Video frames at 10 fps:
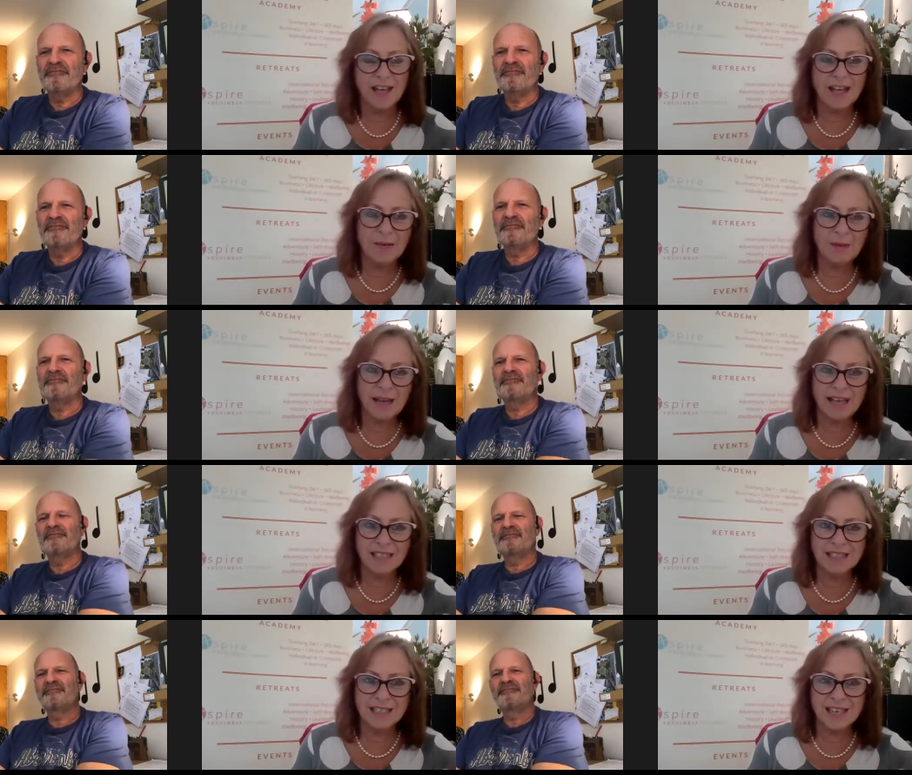Speaker 1: Um,
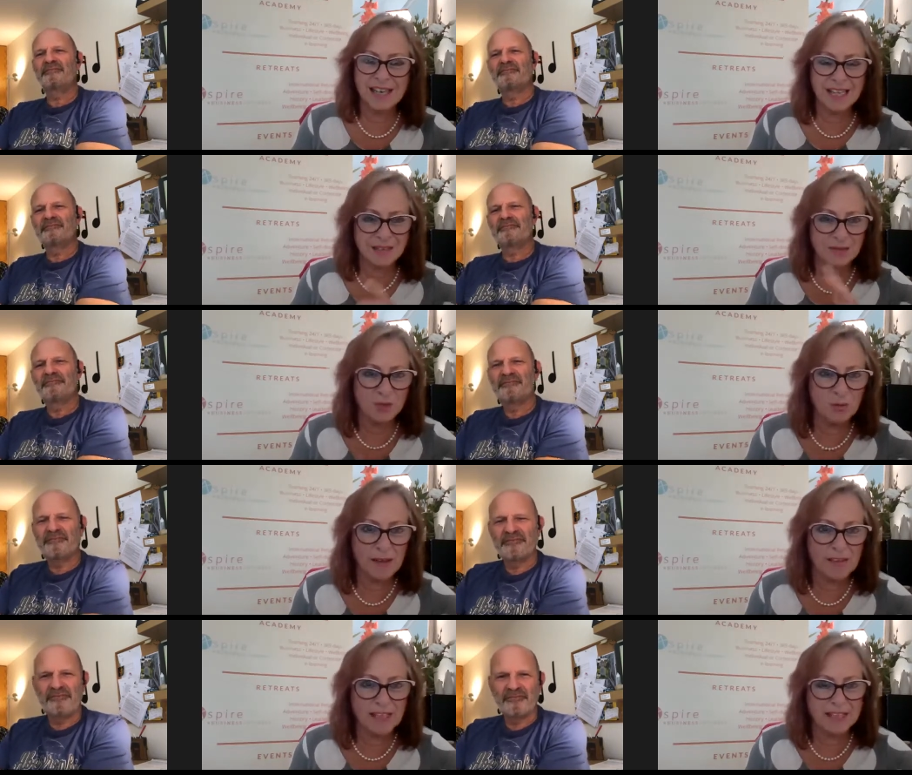and uh, yeah, so it's all
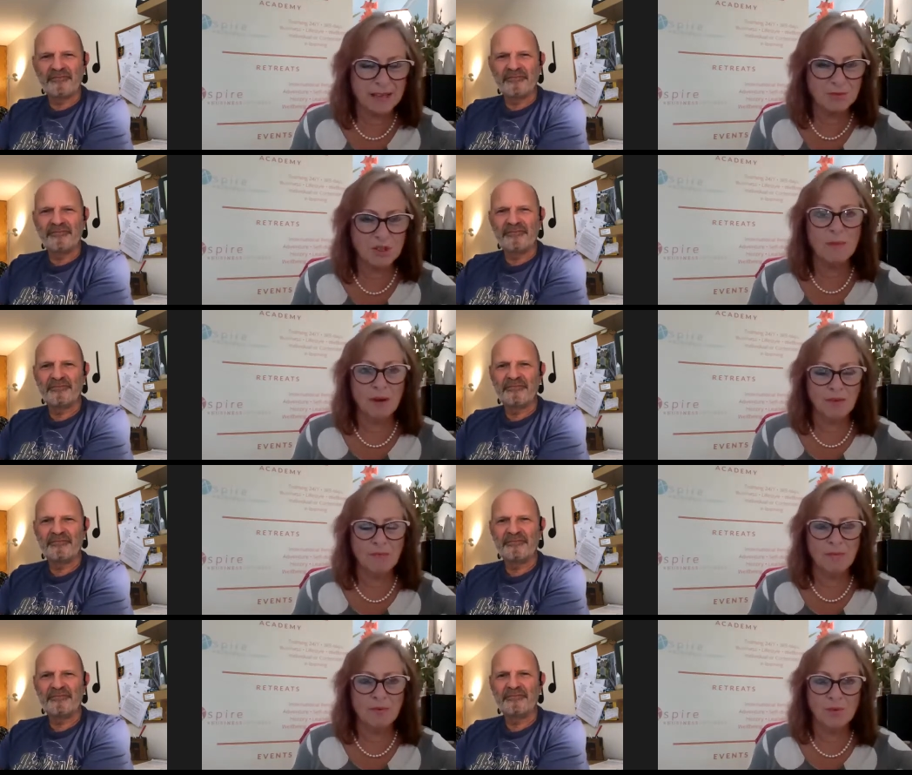about that same time. I
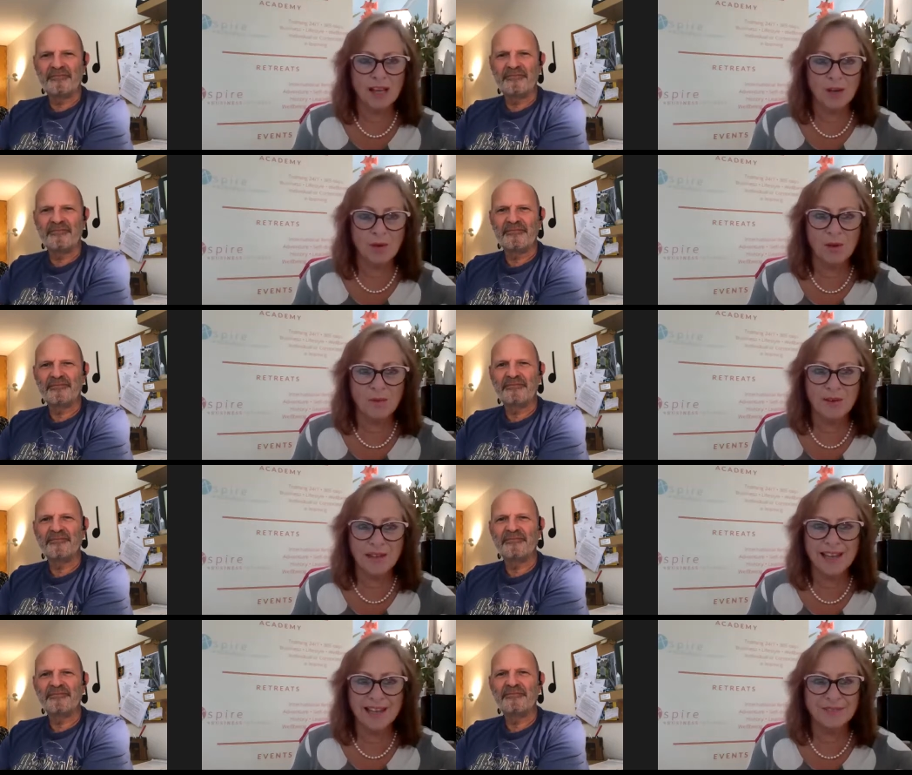remember all that quite
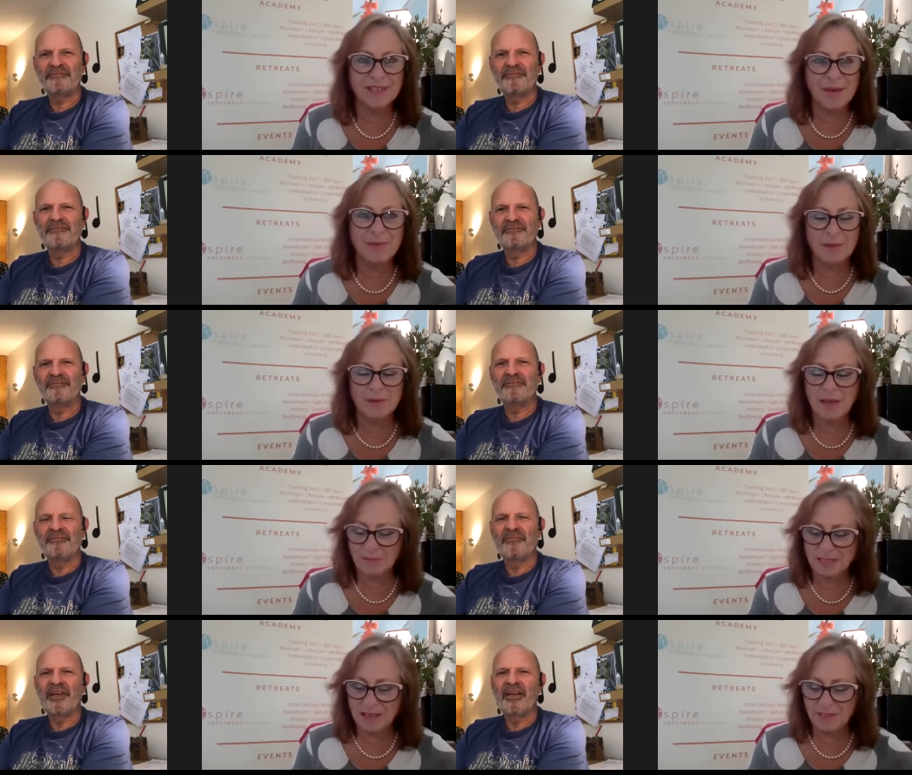well. Yeah, yeah, yeah,
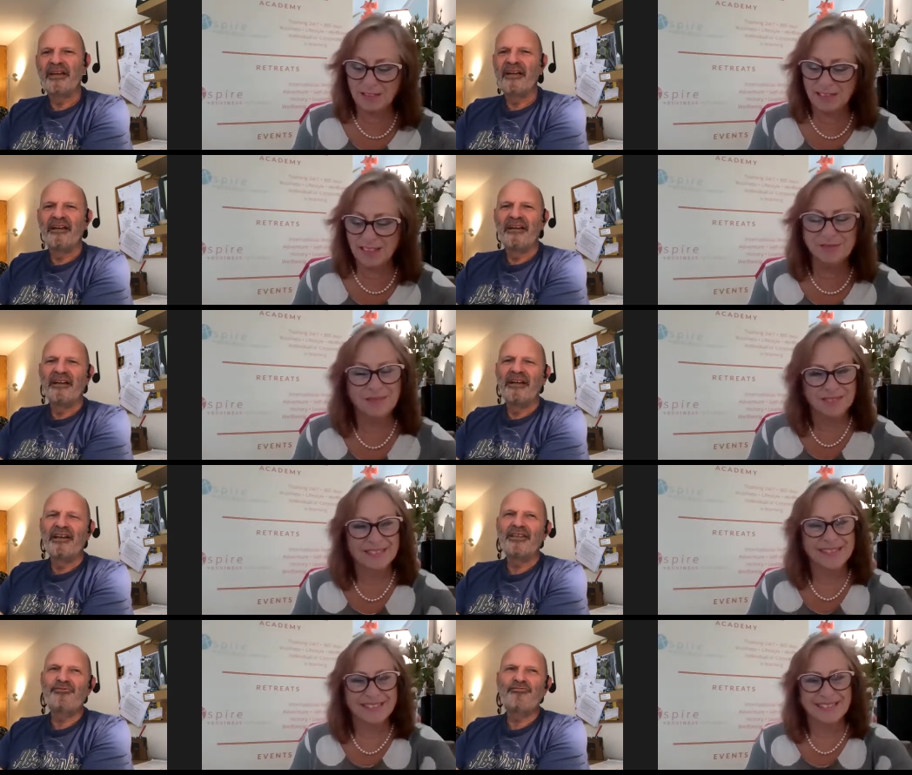yeah, definitely
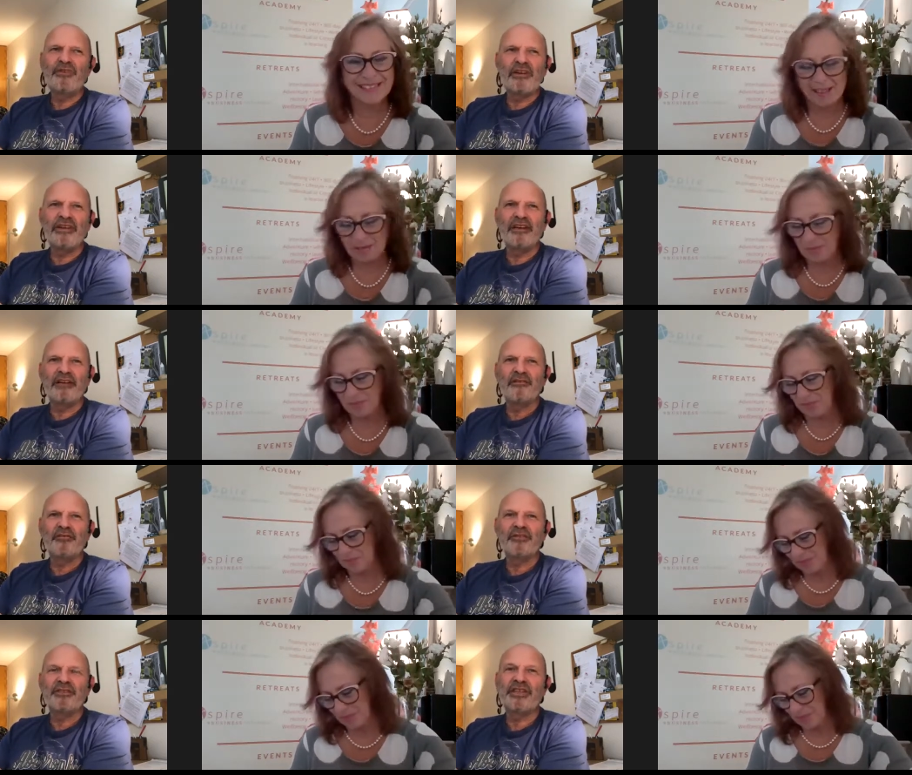
Speaker 2: really
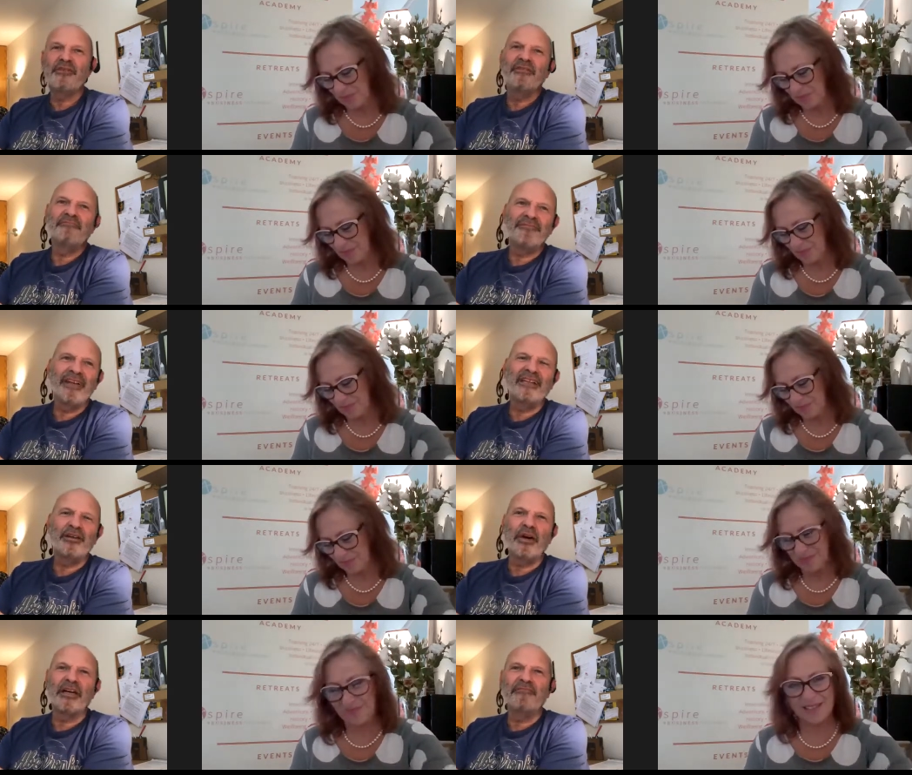colourful. So
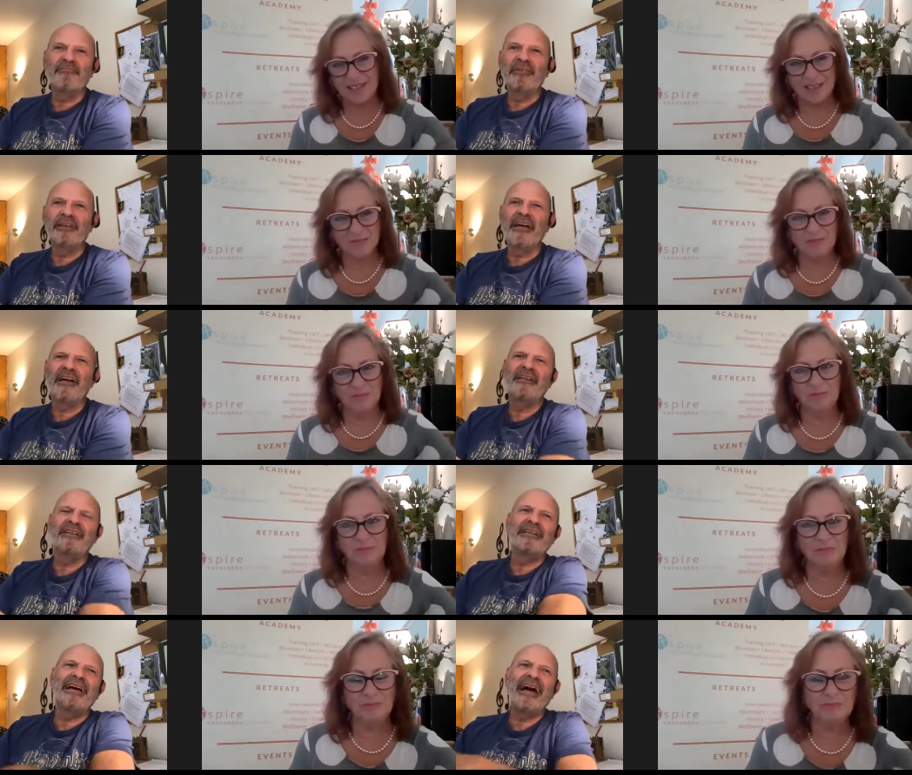anyway,
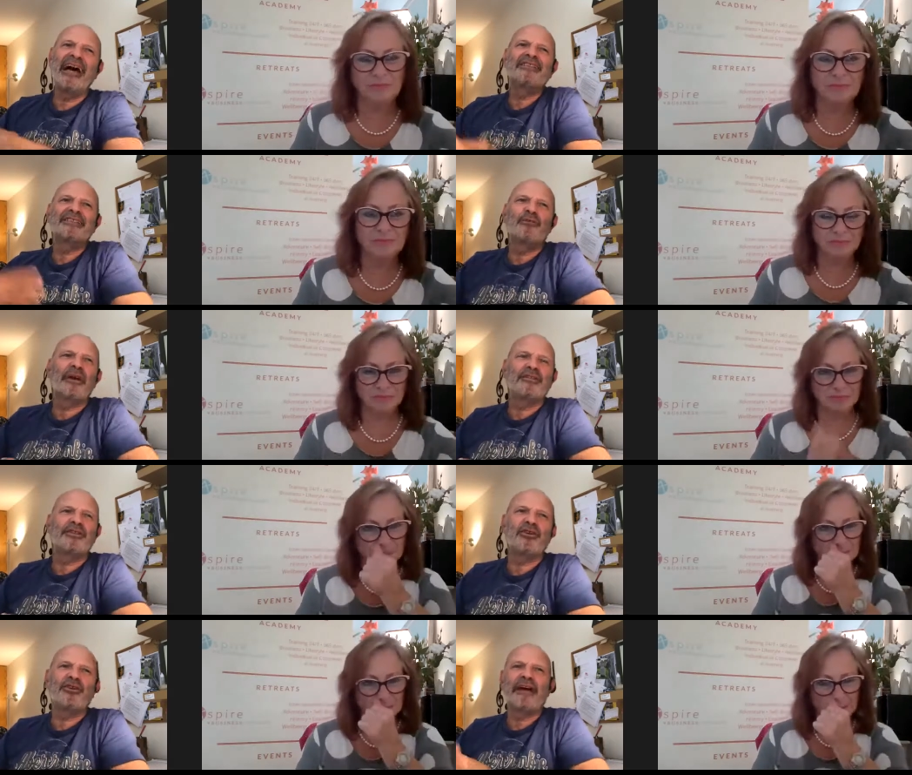and as it
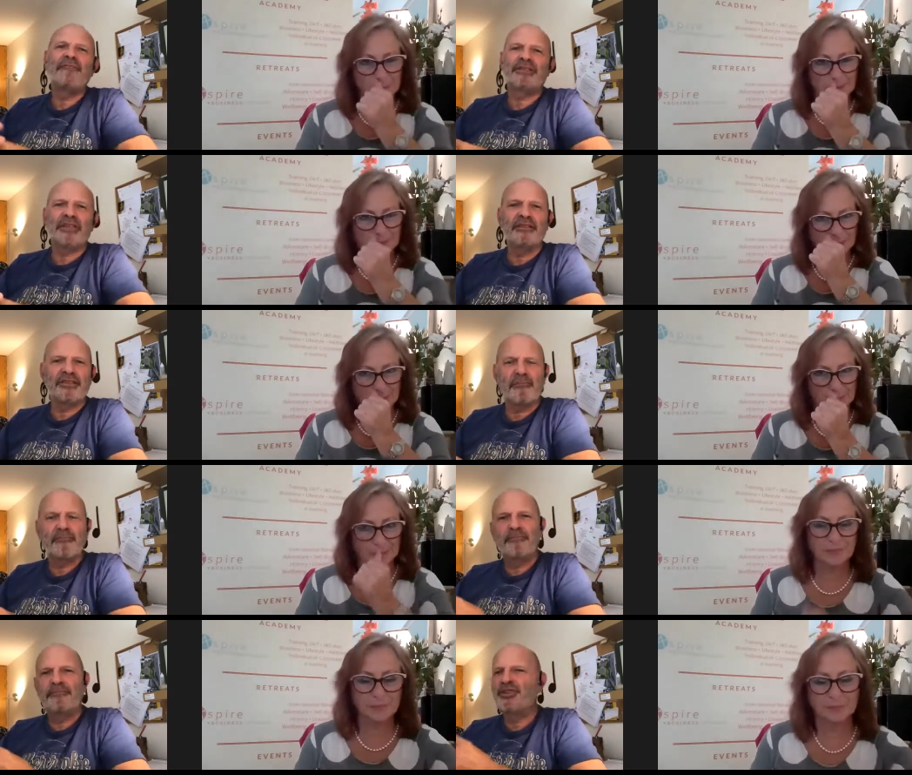went on, advertising
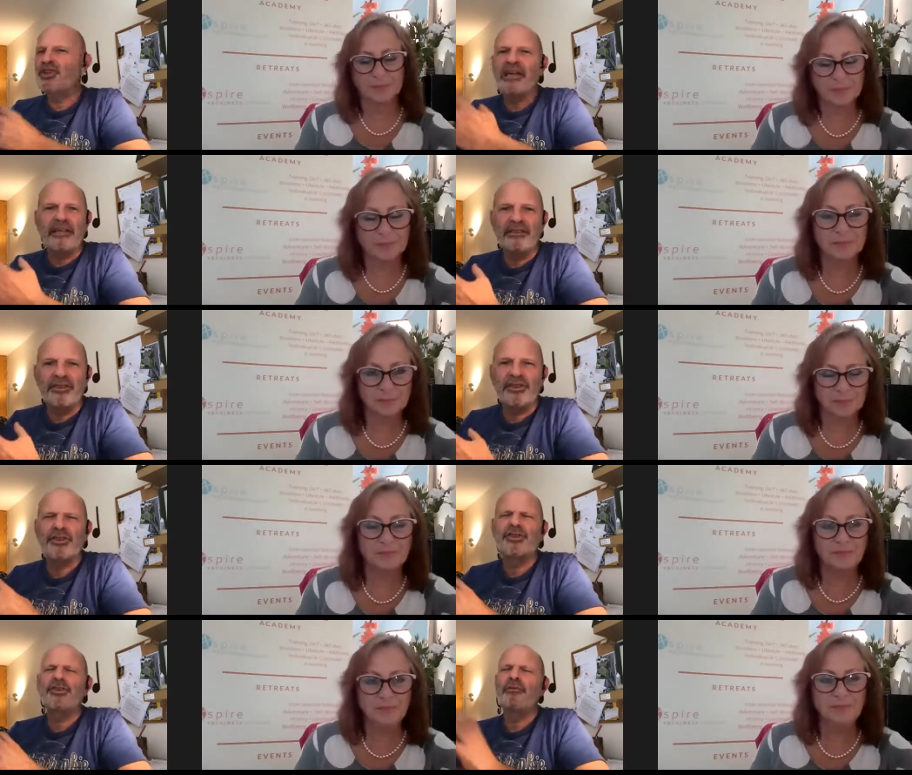changed
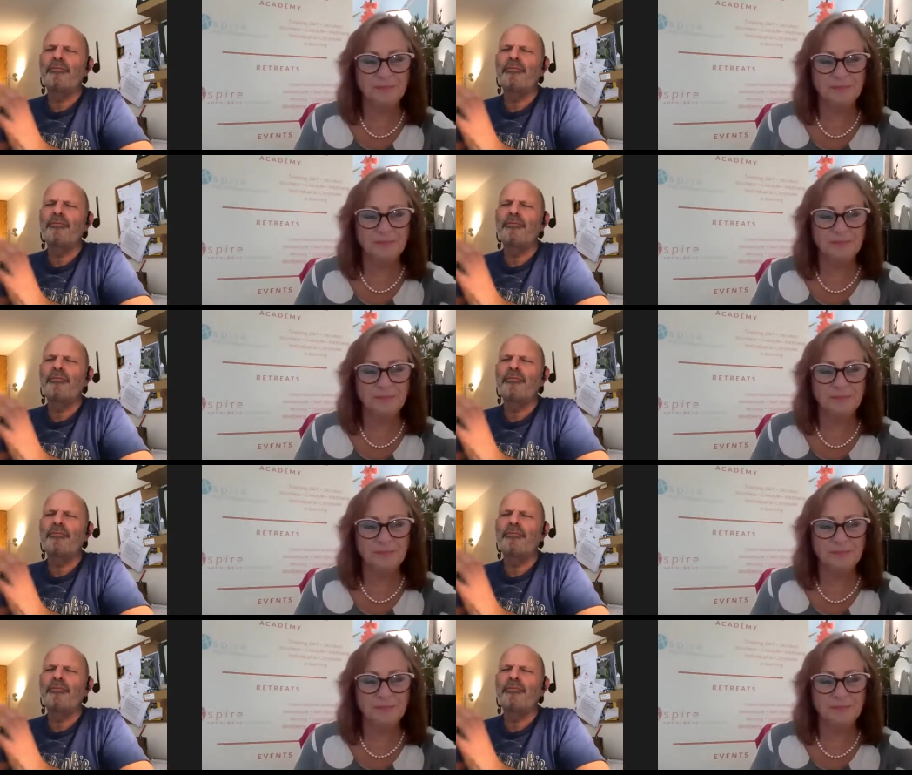so